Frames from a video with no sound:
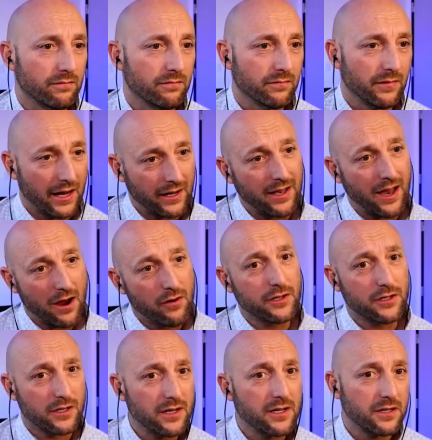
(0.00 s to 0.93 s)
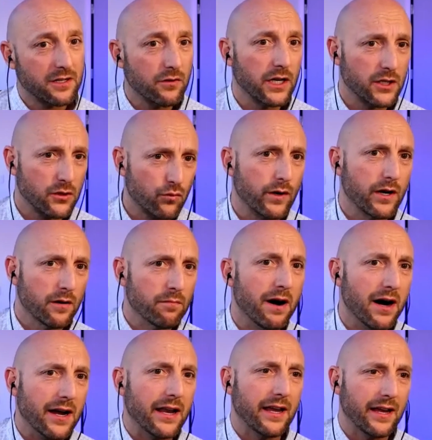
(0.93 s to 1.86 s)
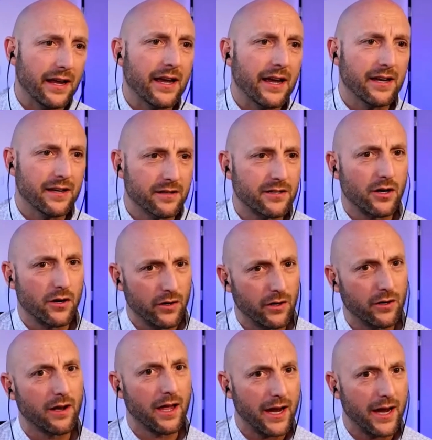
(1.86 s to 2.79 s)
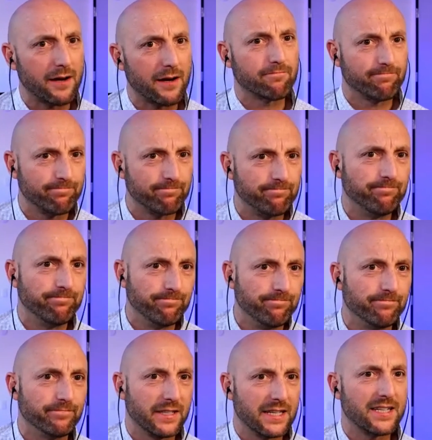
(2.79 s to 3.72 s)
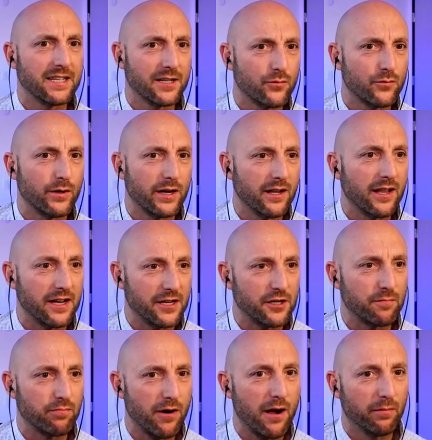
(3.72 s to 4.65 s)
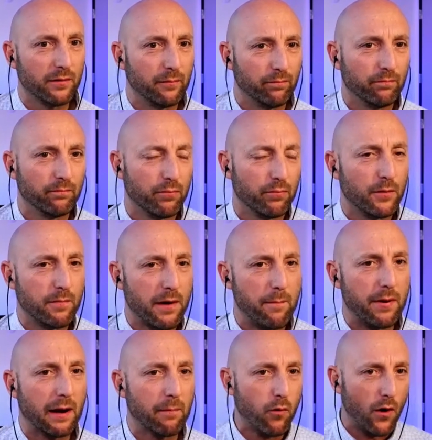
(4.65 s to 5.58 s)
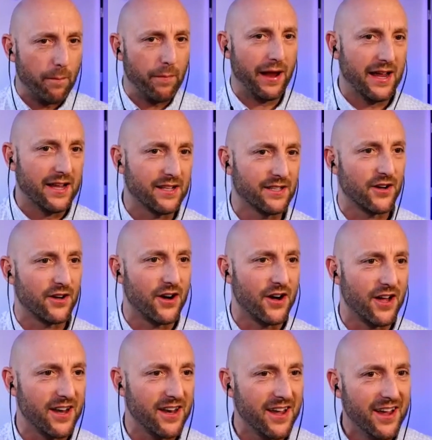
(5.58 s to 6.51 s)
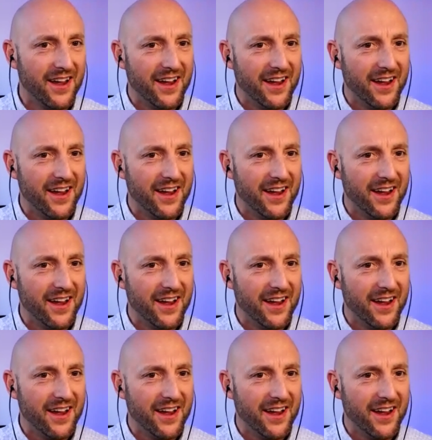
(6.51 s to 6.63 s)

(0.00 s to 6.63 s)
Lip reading: Like now it's real money. And so you're like, this is real. I should probably put my big boy pants on.